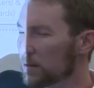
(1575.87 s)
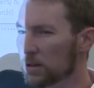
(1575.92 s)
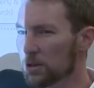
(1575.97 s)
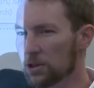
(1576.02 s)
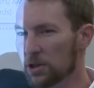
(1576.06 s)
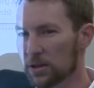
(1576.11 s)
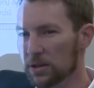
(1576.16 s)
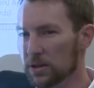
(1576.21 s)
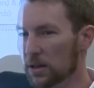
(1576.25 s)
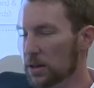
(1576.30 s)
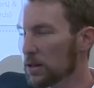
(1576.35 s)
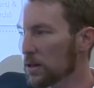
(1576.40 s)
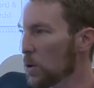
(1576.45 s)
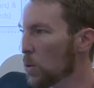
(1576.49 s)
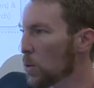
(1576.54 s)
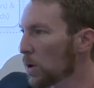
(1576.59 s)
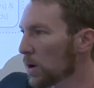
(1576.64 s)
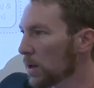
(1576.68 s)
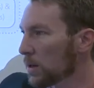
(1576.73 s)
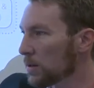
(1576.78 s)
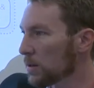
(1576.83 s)
logistically
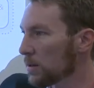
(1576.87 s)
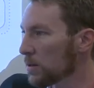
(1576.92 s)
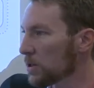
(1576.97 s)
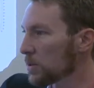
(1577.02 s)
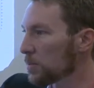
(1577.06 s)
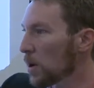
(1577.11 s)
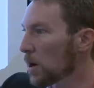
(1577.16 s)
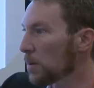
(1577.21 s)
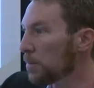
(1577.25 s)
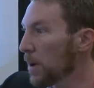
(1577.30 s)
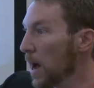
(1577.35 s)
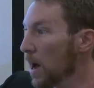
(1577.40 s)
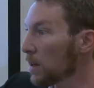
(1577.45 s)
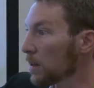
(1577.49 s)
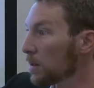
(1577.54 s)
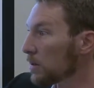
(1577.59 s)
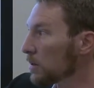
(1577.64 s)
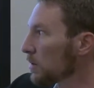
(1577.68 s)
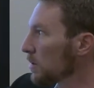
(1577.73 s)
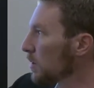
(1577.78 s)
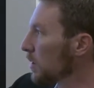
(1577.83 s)
oriented, smart
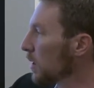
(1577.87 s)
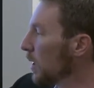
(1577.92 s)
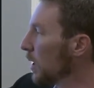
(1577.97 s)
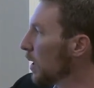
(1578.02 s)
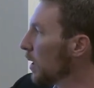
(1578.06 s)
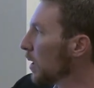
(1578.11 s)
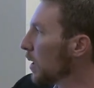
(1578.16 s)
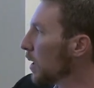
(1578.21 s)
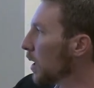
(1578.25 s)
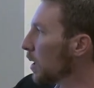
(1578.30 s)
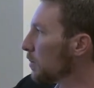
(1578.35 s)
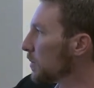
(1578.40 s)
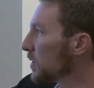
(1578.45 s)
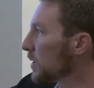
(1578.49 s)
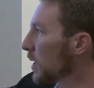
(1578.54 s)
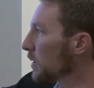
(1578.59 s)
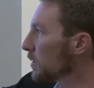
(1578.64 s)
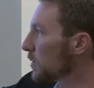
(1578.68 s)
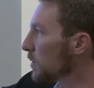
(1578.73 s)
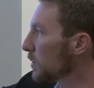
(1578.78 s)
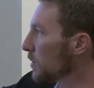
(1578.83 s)
pallets, um,
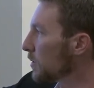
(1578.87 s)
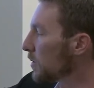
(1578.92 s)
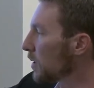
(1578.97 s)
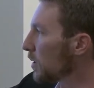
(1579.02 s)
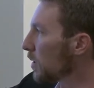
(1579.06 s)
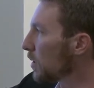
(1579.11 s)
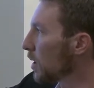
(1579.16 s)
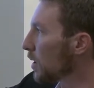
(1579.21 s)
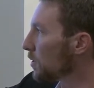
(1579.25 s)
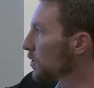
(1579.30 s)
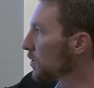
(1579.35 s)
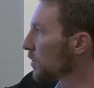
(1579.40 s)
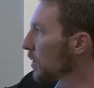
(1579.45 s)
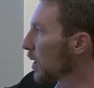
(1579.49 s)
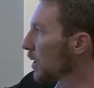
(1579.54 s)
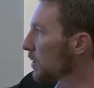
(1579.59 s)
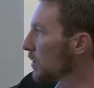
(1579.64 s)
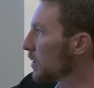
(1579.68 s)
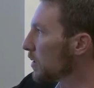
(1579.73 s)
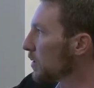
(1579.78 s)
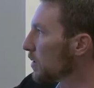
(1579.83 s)
sensors that are on
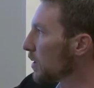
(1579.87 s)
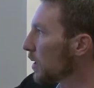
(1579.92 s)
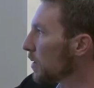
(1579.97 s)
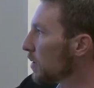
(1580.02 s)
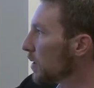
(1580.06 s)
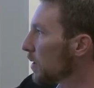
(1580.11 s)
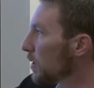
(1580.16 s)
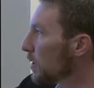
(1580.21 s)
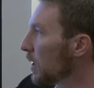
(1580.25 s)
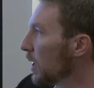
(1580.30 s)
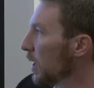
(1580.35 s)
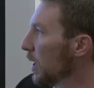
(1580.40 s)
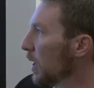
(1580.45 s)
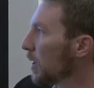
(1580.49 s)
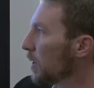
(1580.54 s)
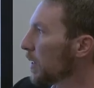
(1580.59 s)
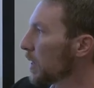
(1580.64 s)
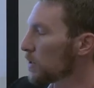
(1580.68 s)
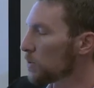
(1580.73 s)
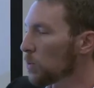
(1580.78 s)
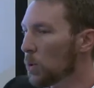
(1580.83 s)
trucks, et cetera.
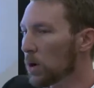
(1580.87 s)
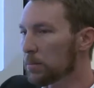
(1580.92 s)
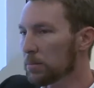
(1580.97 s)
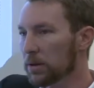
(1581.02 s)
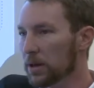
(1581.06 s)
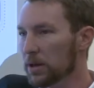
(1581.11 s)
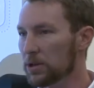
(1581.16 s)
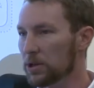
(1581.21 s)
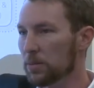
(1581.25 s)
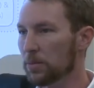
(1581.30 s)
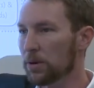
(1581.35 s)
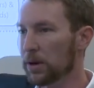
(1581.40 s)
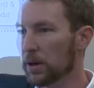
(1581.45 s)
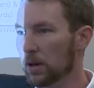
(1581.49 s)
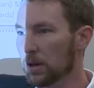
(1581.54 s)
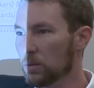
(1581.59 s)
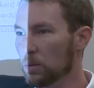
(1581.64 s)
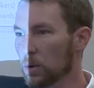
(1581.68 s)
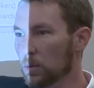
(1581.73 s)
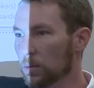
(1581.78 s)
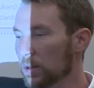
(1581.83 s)
That's one place you bring
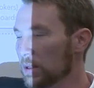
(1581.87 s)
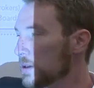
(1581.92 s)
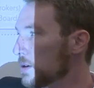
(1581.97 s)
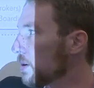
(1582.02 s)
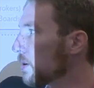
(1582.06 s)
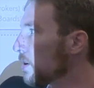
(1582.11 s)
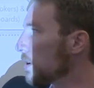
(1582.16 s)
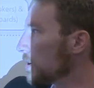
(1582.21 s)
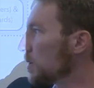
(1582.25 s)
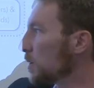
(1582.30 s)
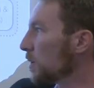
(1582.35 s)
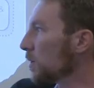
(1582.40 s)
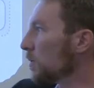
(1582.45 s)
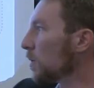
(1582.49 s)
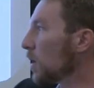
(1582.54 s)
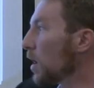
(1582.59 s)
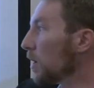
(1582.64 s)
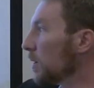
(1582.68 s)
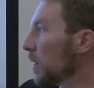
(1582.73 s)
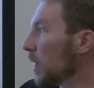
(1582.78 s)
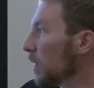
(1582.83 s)
in what we'd still consider
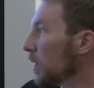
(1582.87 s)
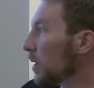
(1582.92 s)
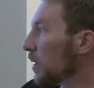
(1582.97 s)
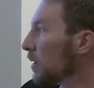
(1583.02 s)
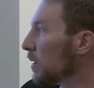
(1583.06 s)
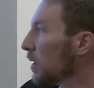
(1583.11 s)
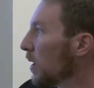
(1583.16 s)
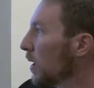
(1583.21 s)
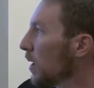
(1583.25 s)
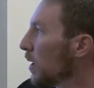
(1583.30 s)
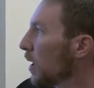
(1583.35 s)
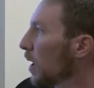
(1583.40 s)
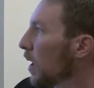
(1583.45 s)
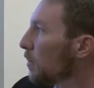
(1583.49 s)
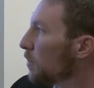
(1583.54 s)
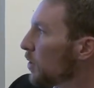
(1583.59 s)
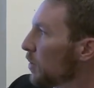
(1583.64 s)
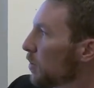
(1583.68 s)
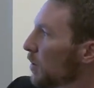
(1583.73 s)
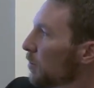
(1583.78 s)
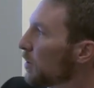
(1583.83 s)
raw data. Um,
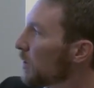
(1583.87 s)
you can put a